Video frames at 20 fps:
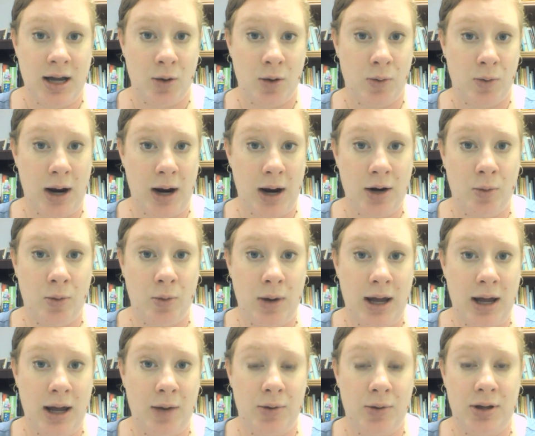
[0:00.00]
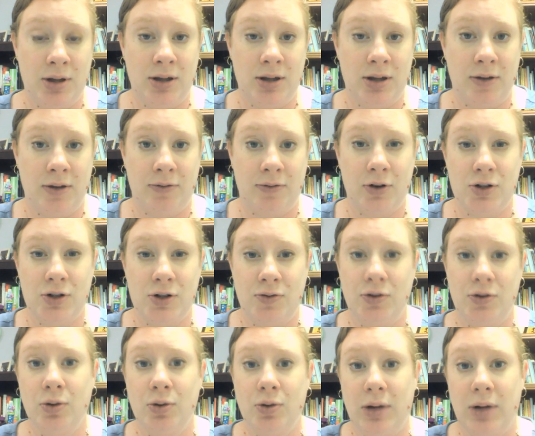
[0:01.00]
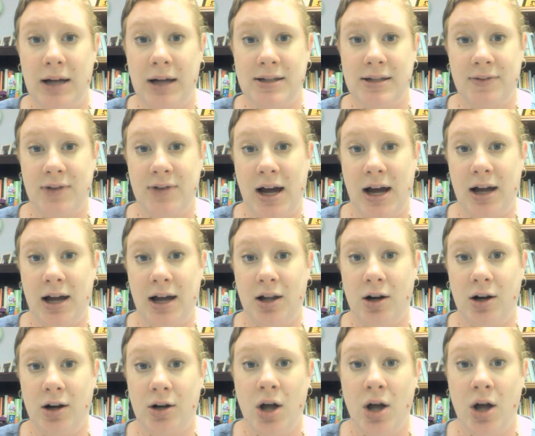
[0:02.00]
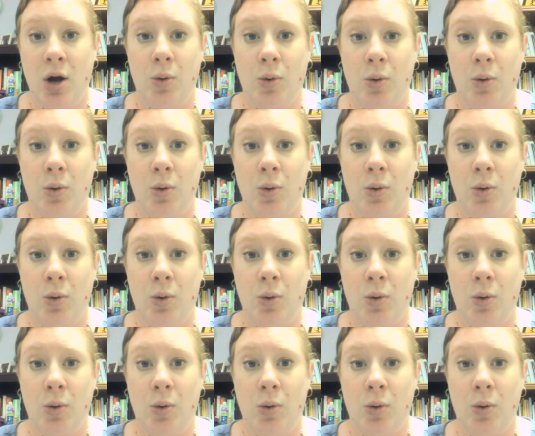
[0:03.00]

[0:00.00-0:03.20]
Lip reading: right away within the first few lines of dialogue